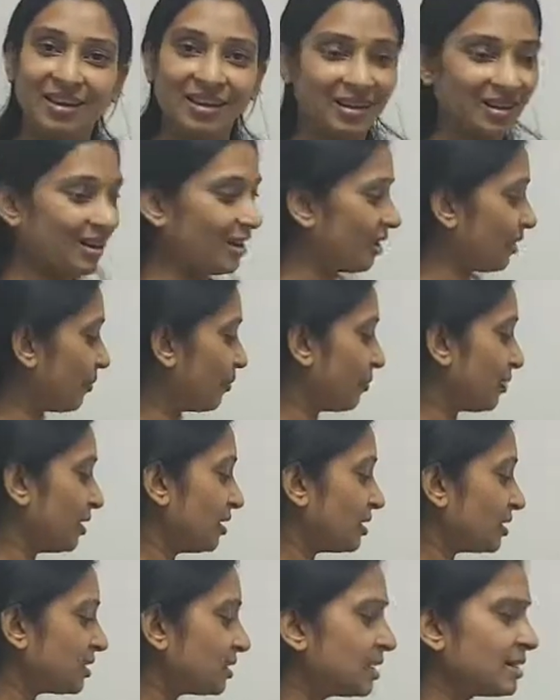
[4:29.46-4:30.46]
Clear?
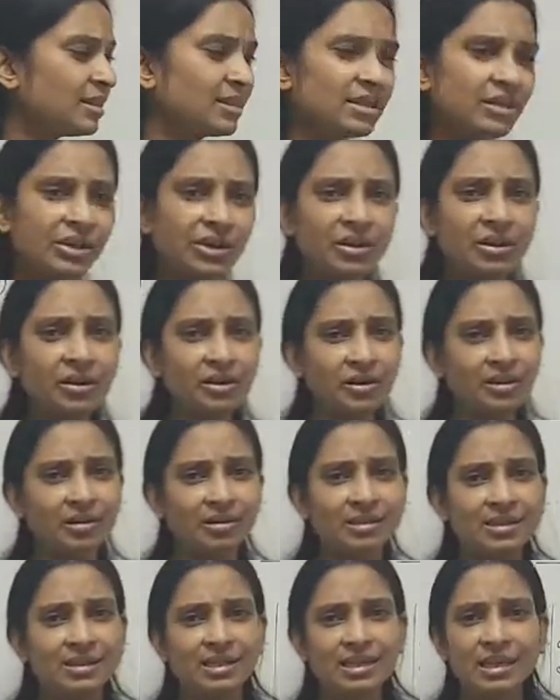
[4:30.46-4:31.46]
Sincere,
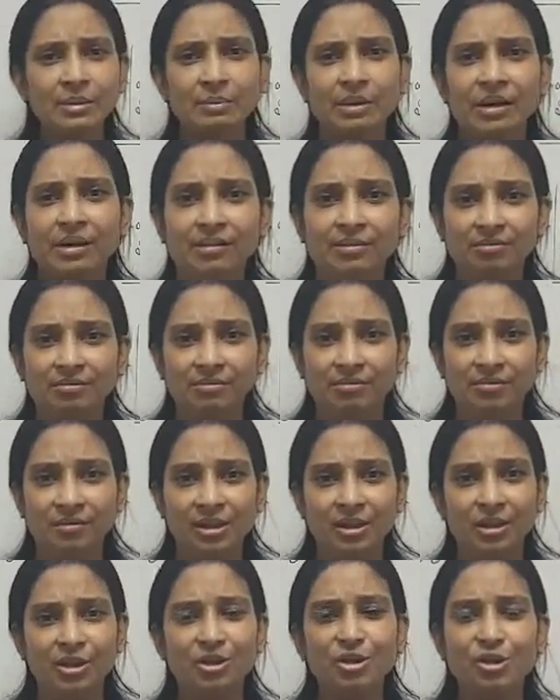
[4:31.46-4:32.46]
Seema.
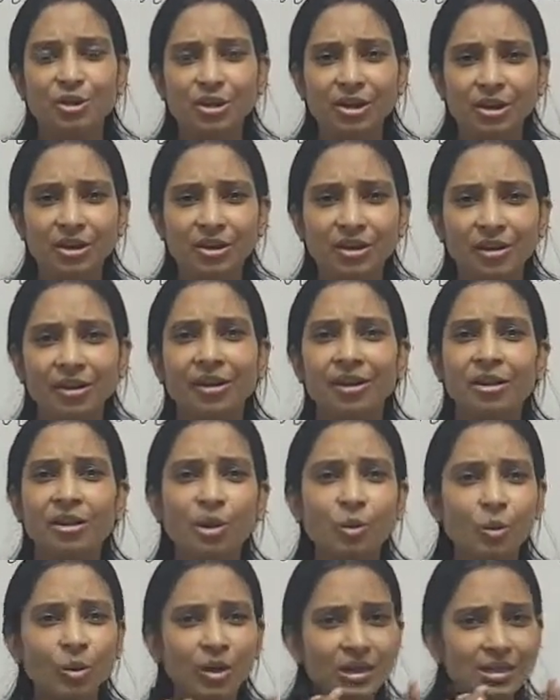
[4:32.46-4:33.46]
So here
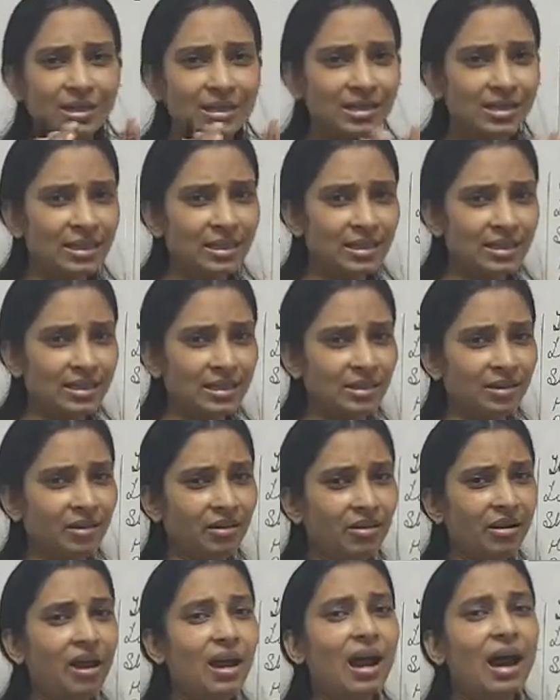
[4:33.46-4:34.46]
the word
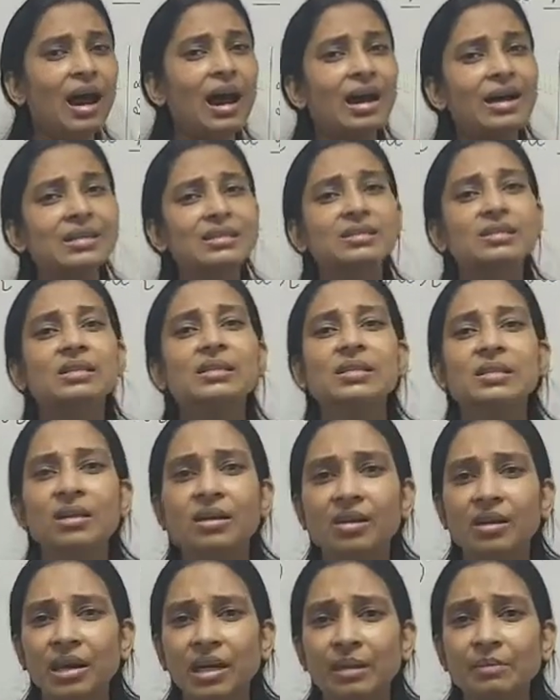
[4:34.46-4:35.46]
sincere has
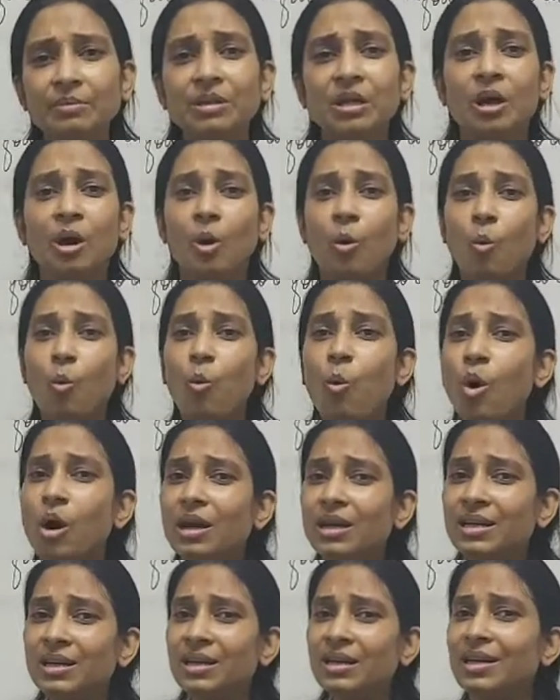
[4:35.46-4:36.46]
described
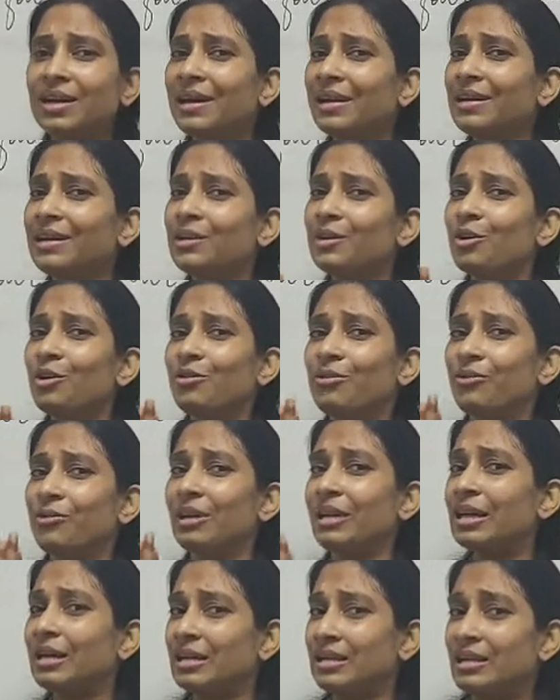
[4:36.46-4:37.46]
what kind of
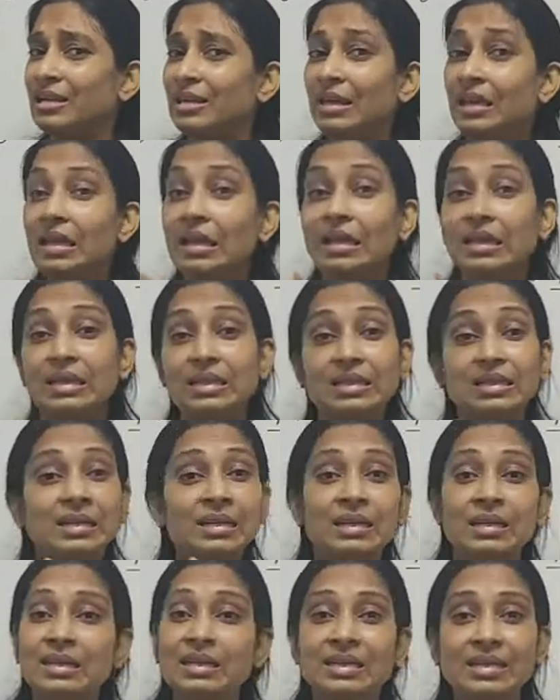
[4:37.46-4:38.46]
lady is
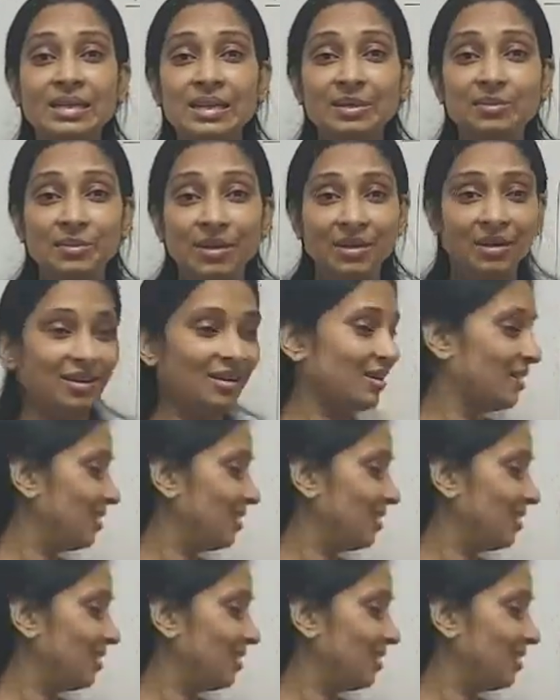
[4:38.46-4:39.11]
Seema.